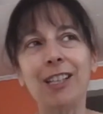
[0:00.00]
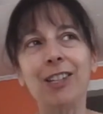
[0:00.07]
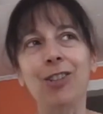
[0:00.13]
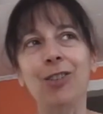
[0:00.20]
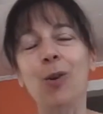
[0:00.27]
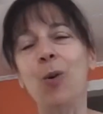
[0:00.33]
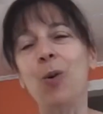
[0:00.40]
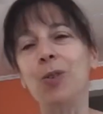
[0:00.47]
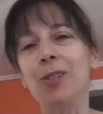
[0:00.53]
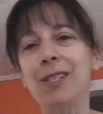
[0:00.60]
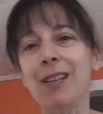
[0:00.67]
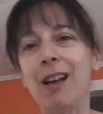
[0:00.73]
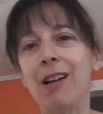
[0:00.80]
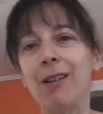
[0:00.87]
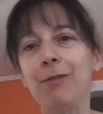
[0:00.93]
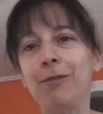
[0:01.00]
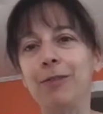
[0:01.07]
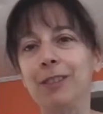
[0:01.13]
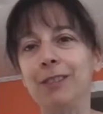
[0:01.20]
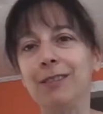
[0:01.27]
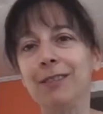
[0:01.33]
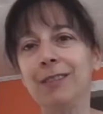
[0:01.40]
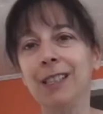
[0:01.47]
your old self and